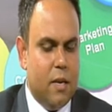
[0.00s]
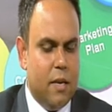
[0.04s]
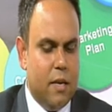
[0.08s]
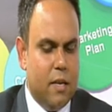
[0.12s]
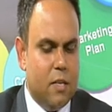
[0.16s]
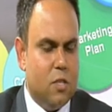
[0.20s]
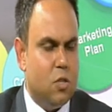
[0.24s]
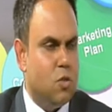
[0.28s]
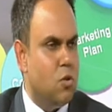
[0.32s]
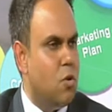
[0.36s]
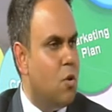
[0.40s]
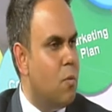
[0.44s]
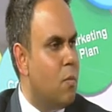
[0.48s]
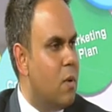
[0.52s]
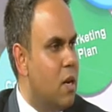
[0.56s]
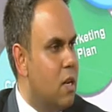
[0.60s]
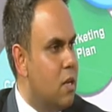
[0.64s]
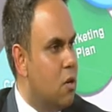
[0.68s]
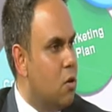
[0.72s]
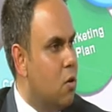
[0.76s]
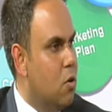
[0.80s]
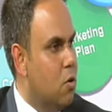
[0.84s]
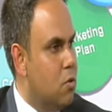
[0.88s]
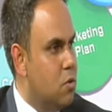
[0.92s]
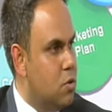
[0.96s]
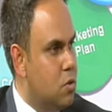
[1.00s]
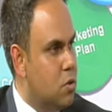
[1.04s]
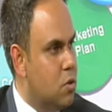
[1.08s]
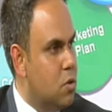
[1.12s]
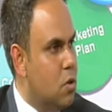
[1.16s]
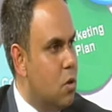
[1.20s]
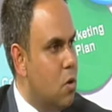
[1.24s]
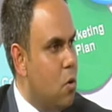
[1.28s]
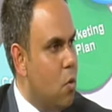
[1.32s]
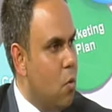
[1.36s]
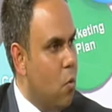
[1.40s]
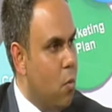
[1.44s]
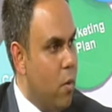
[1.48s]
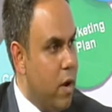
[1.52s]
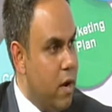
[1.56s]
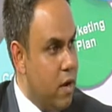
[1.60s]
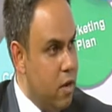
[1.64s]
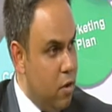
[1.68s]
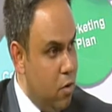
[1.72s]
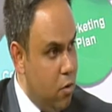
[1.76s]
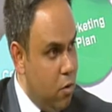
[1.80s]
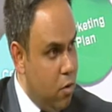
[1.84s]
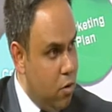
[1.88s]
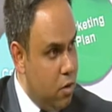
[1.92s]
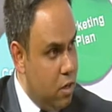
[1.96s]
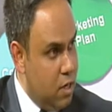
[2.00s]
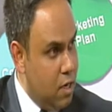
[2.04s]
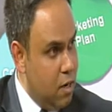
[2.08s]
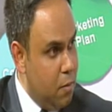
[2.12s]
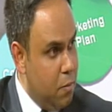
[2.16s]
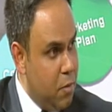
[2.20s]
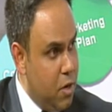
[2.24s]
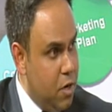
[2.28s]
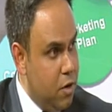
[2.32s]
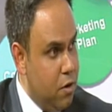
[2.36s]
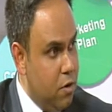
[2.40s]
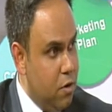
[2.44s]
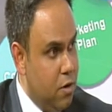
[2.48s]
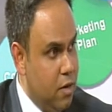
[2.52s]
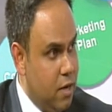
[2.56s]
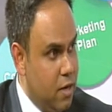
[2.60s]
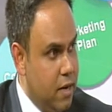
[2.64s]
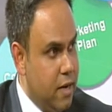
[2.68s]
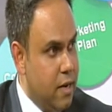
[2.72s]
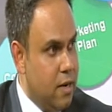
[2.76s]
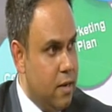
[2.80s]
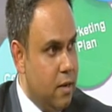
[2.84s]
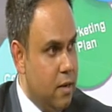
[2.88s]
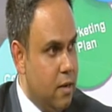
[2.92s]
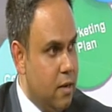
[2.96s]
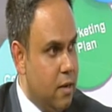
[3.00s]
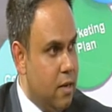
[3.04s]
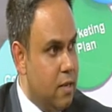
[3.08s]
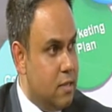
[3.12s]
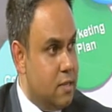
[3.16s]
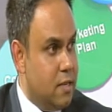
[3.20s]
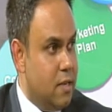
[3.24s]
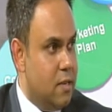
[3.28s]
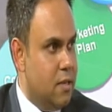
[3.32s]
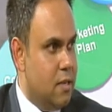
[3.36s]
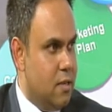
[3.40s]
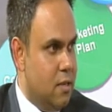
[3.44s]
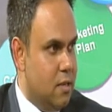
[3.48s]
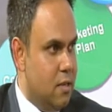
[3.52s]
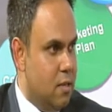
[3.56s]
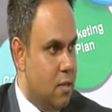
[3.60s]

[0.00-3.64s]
It normally goes when your deal period has ended.